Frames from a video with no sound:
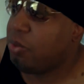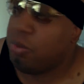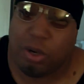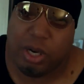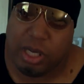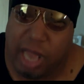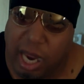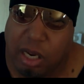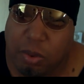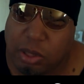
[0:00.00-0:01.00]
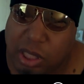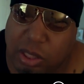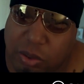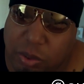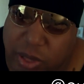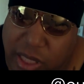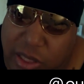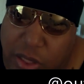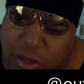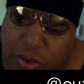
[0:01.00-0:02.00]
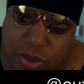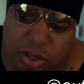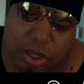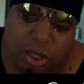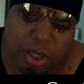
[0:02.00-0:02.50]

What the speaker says: we're in NATO with these dudes.